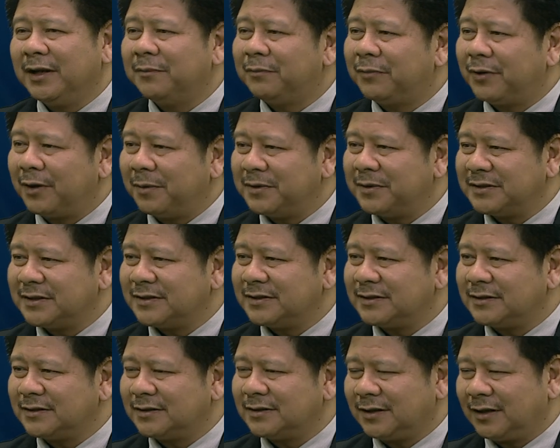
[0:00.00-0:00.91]
million
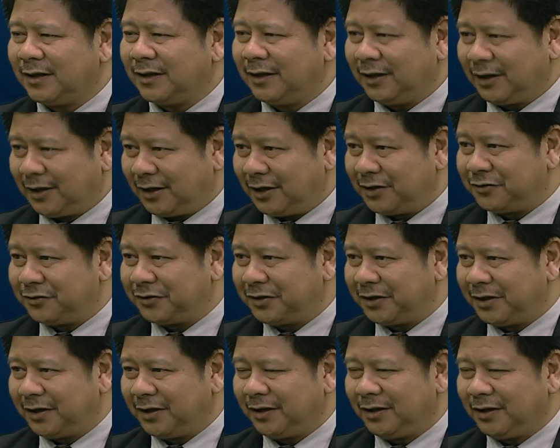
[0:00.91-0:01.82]
premises in the
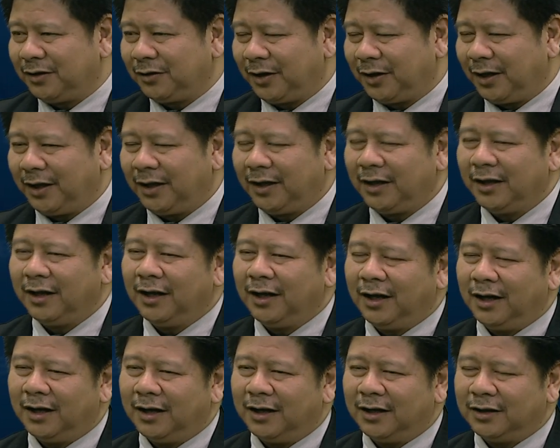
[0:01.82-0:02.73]
country. Okay,
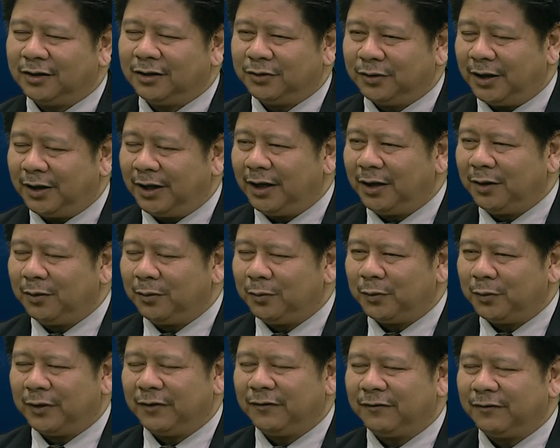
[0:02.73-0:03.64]
today
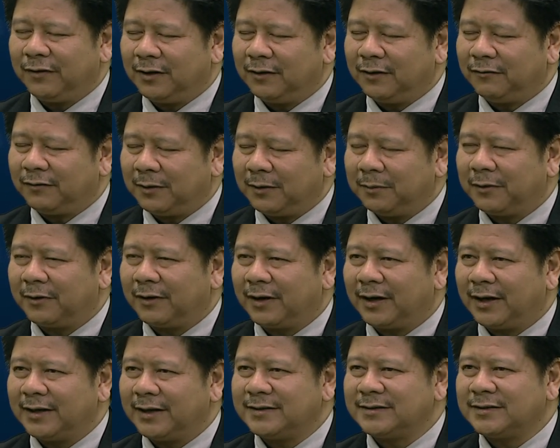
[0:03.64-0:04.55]
we've
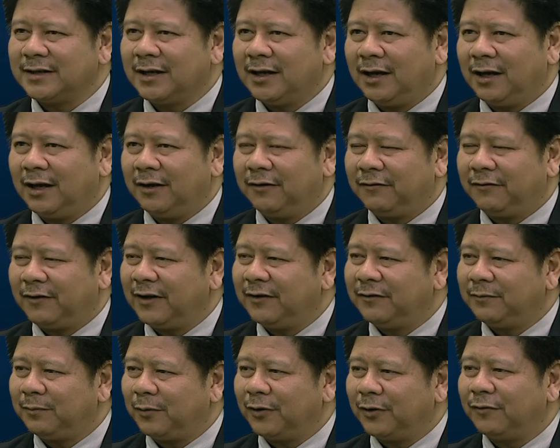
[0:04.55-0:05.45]
fiberized
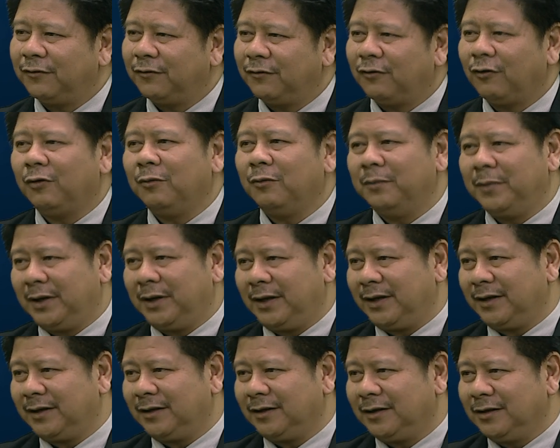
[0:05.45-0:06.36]
5.4
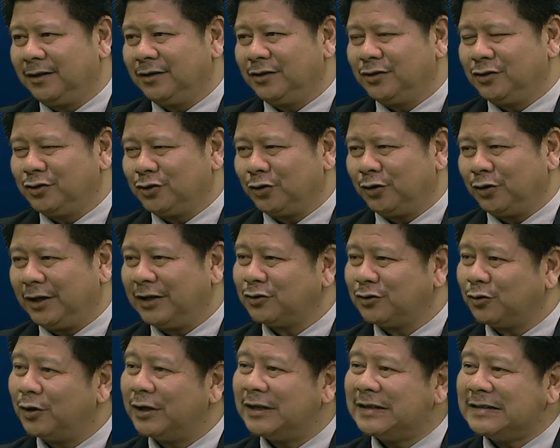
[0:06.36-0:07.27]
million. So
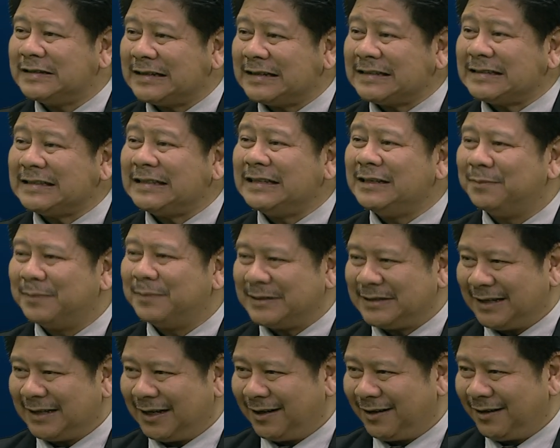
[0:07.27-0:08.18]
that's only
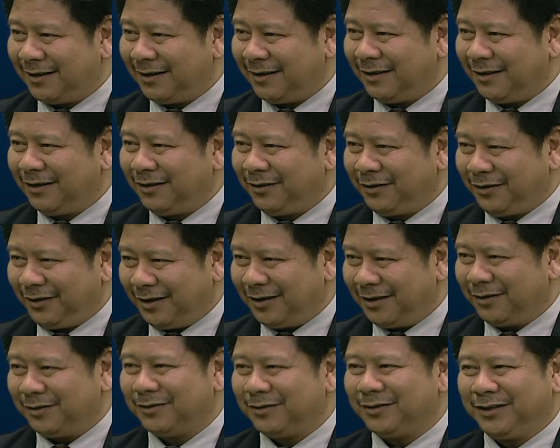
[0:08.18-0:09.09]
60%.
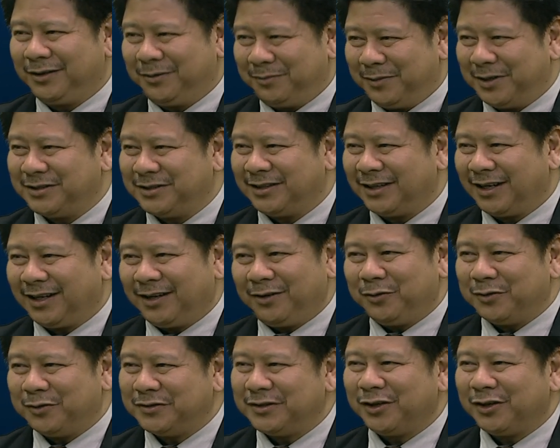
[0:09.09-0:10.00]
Now imagine that
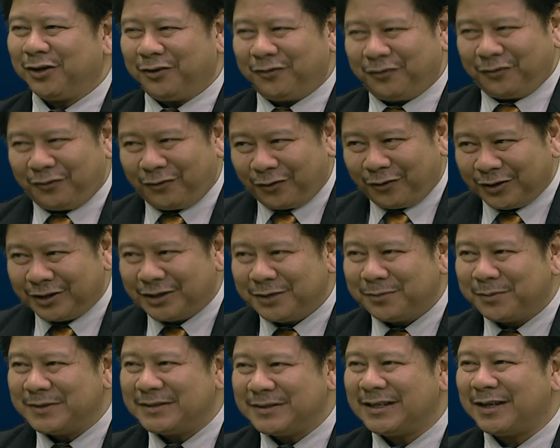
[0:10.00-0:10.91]
we've still got
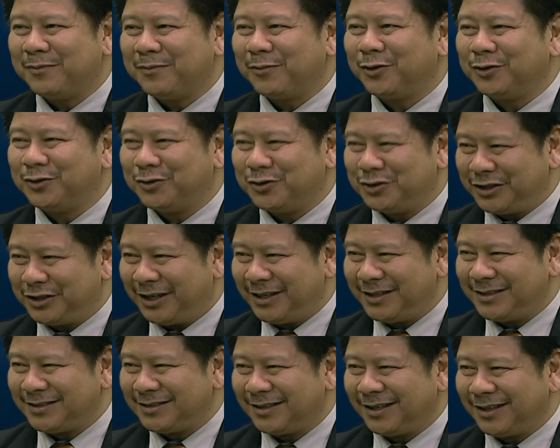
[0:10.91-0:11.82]
40% more to
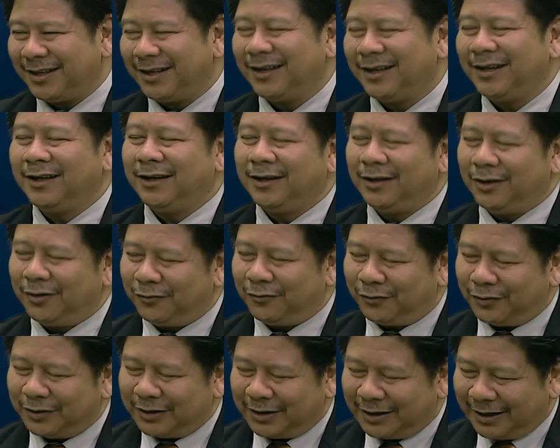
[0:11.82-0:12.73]
chase
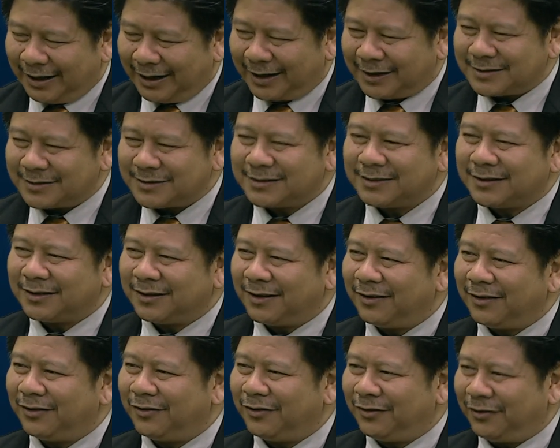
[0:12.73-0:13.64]
for the next
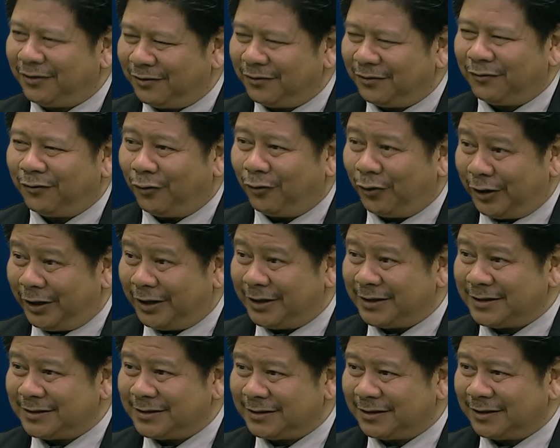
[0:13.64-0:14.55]
4 years.